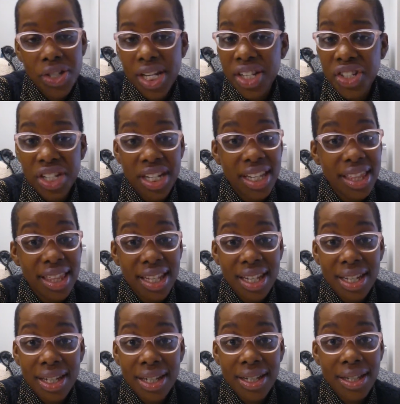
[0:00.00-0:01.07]
change
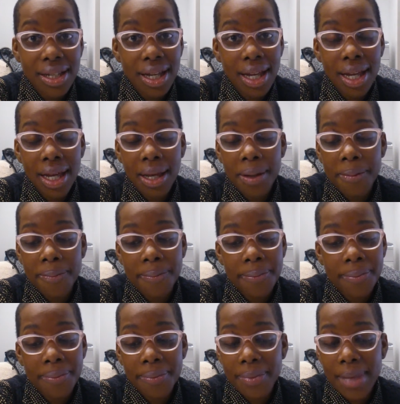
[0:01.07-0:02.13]
anything
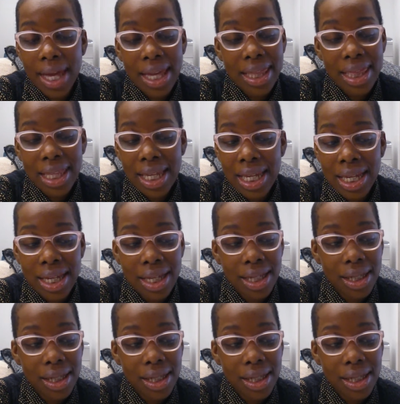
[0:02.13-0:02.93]
um, I think